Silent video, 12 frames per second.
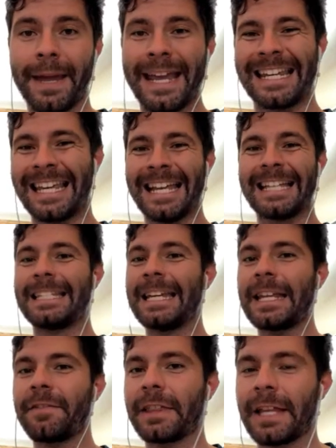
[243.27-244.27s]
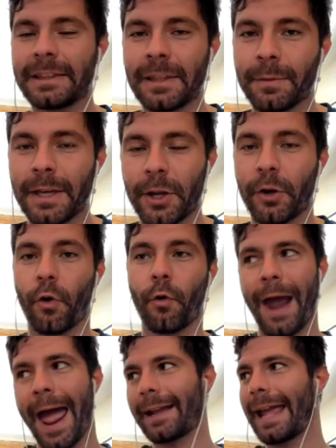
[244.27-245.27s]
eight, didn't even let them get a
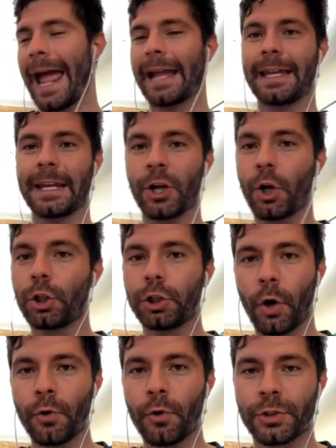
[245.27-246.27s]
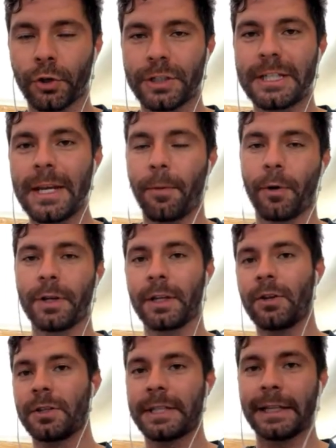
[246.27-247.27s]
crack at getting closer, deeper into
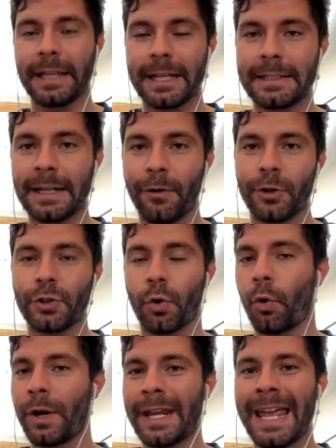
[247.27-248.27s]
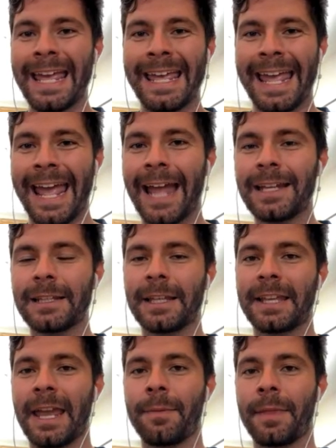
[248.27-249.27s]
UCLA territory, ended the
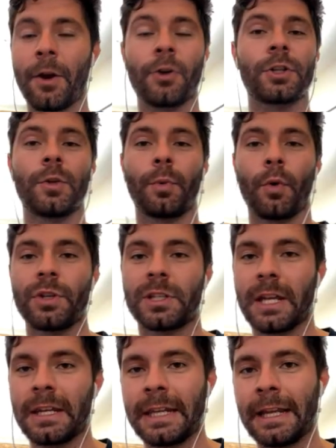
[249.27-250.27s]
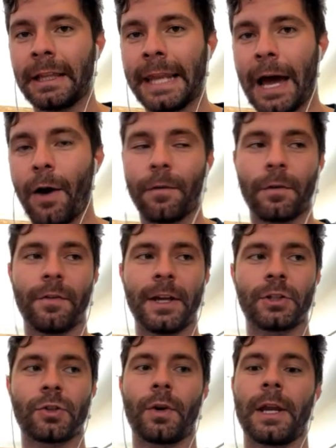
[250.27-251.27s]
game there so the Bruins could kneel it out for
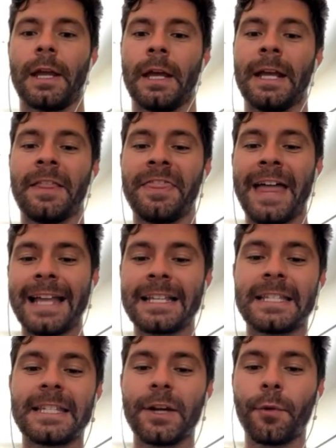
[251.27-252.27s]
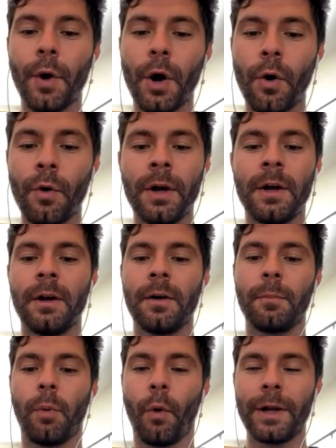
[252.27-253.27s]
victory. That 0
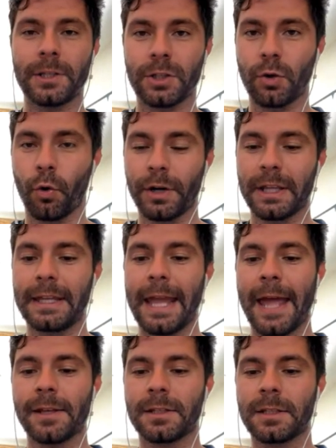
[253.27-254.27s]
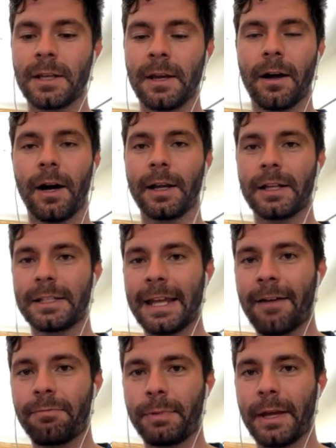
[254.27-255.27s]
points scored against
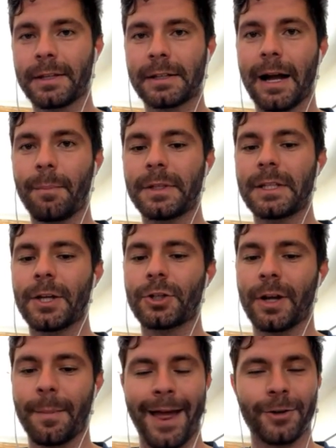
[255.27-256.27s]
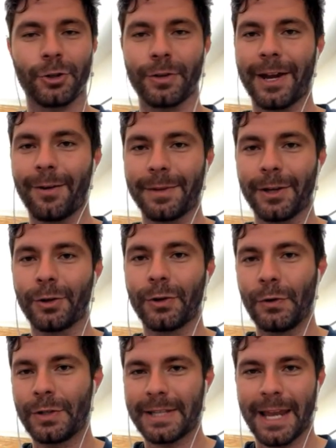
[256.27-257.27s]
FBS competition, I'm not sure that'll be a
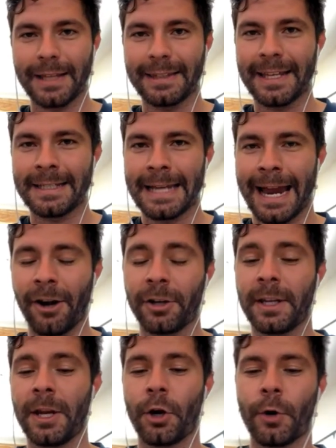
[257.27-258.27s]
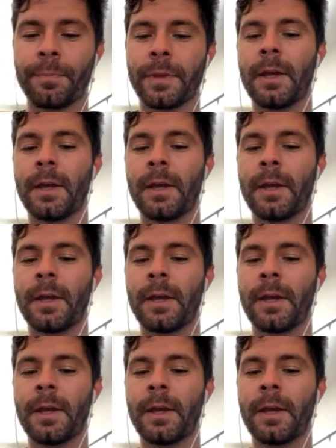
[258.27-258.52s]
goose egg the entire year.